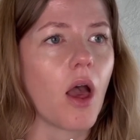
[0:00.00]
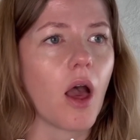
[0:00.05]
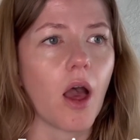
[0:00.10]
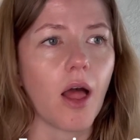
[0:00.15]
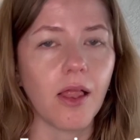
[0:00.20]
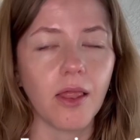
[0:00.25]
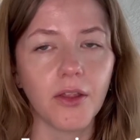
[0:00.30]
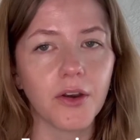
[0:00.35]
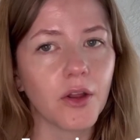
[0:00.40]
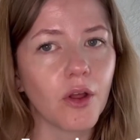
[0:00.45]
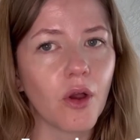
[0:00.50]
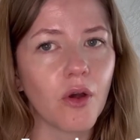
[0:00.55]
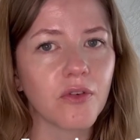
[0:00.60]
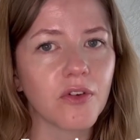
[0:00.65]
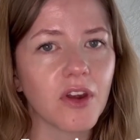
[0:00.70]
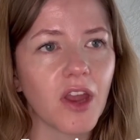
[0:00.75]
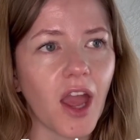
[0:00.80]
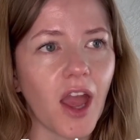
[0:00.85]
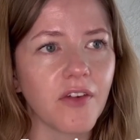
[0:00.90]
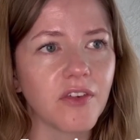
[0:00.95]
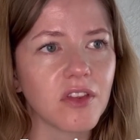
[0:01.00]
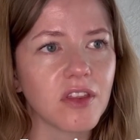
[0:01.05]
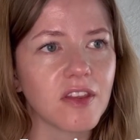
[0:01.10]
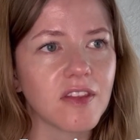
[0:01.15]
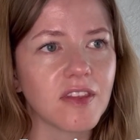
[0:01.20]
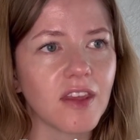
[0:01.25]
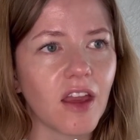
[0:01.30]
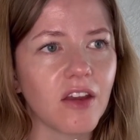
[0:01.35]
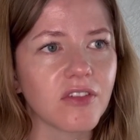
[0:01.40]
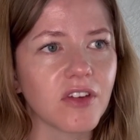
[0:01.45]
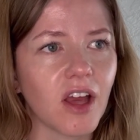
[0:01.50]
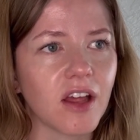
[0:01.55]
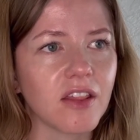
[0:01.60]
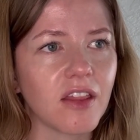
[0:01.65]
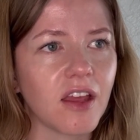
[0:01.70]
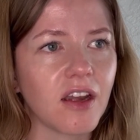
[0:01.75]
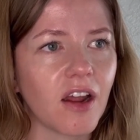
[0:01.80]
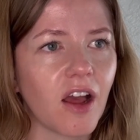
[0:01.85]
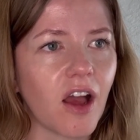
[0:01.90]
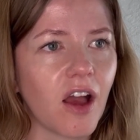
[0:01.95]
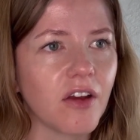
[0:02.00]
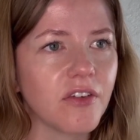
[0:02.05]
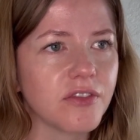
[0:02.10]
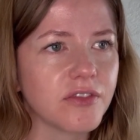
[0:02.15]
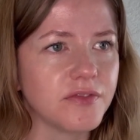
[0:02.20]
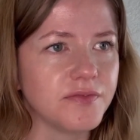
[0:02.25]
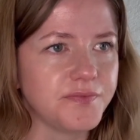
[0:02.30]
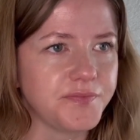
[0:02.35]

a little over half of the staff got laid off.